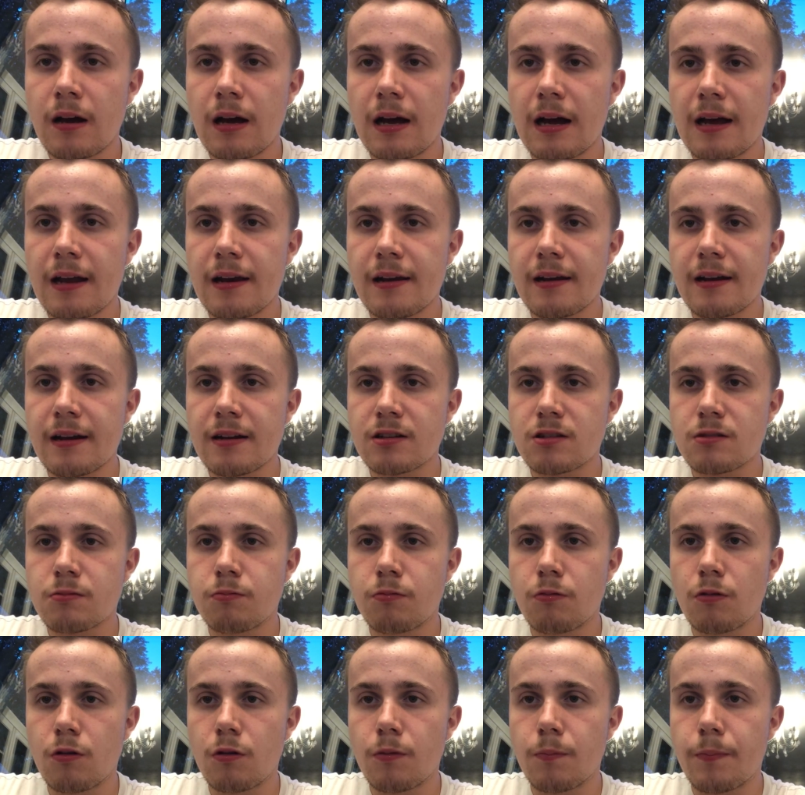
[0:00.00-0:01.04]
And that
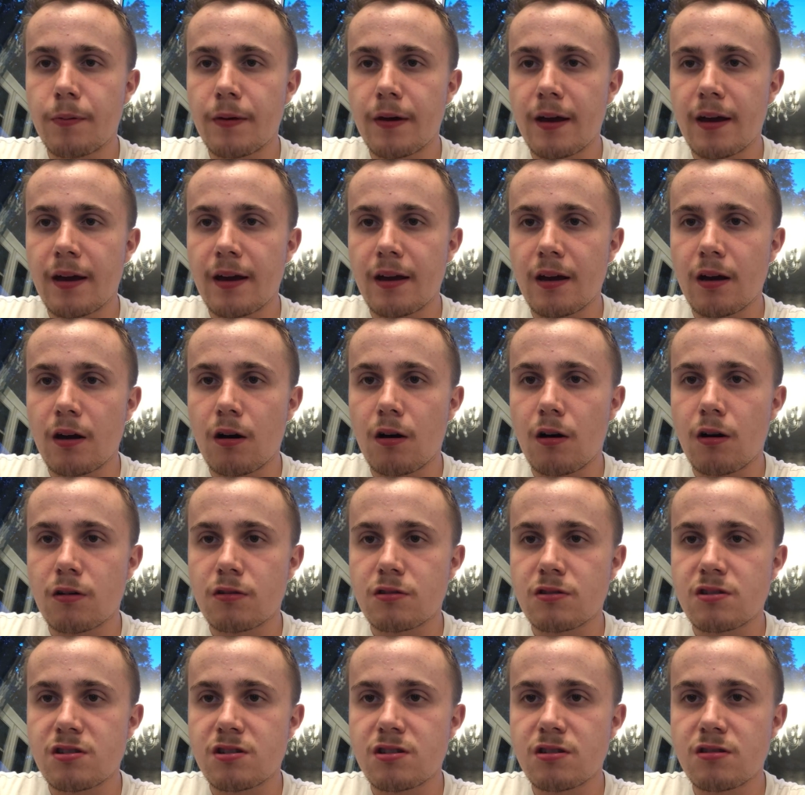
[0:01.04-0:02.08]
will be
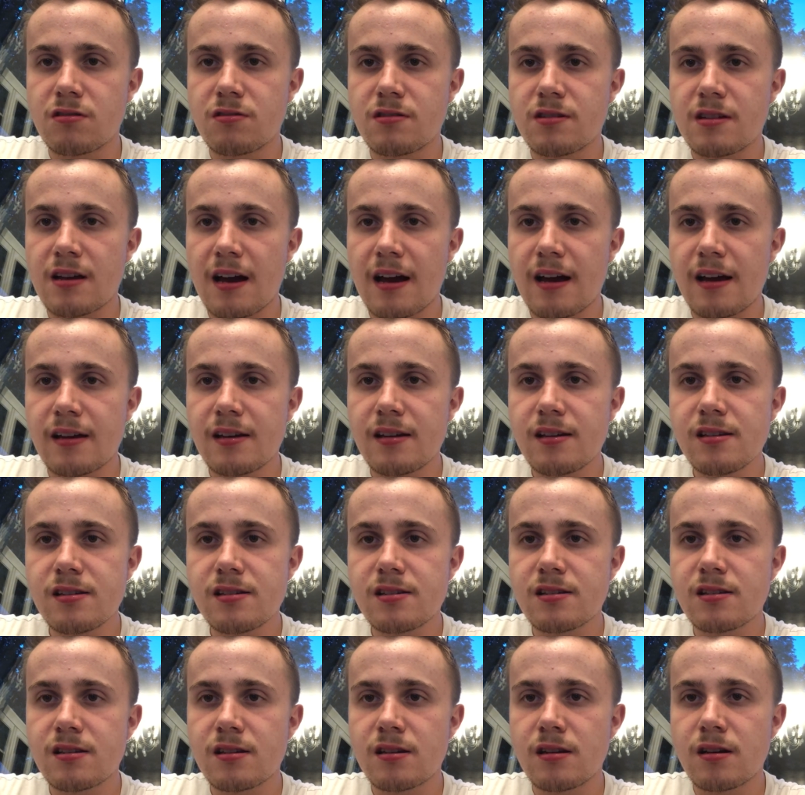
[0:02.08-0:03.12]
on
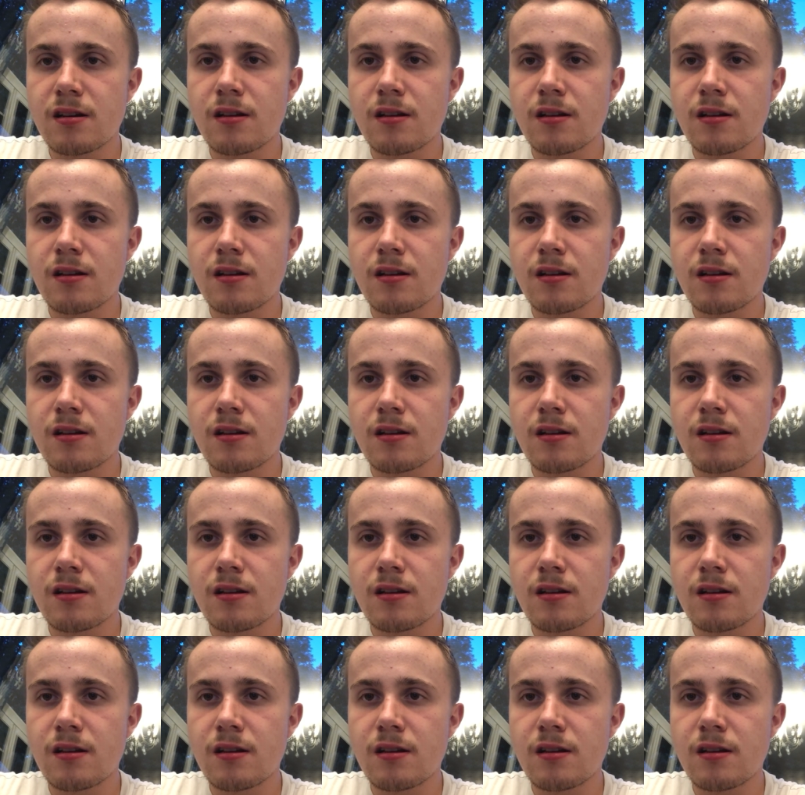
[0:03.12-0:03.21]
Sundays.